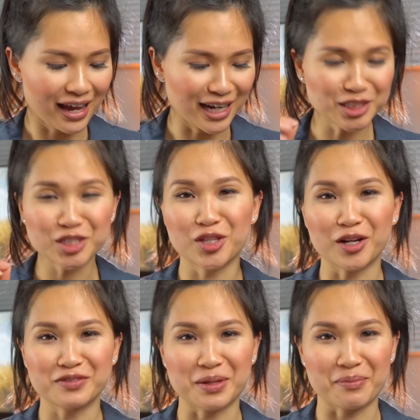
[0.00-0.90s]
I just thought
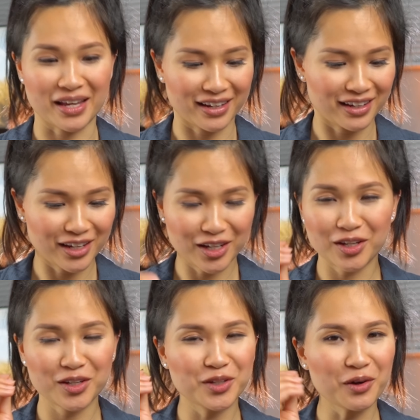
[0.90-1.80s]
of something.
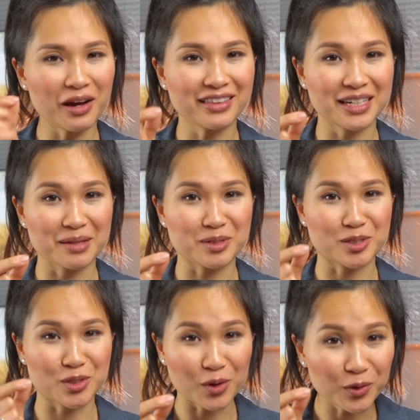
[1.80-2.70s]
You know how the nibs are
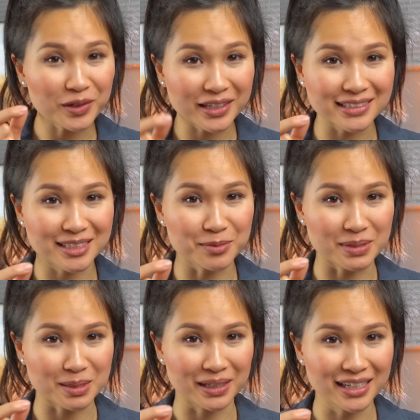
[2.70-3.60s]
so easy to
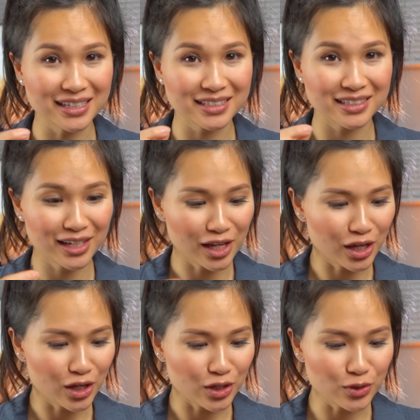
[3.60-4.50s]
misplace?
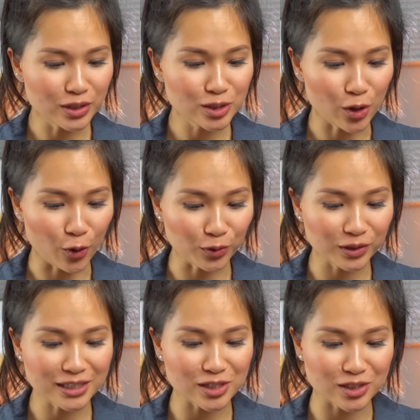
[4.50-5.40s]
You could
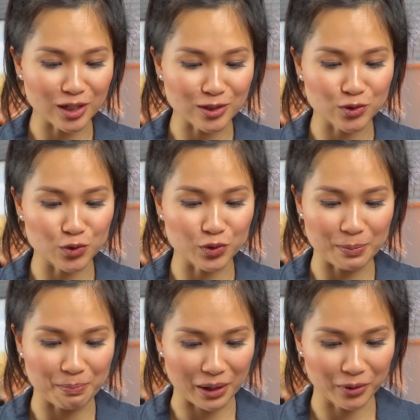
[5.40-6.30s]
totally just unscrew the
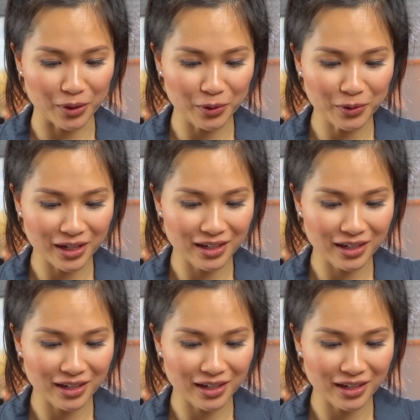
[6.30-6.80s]
barrel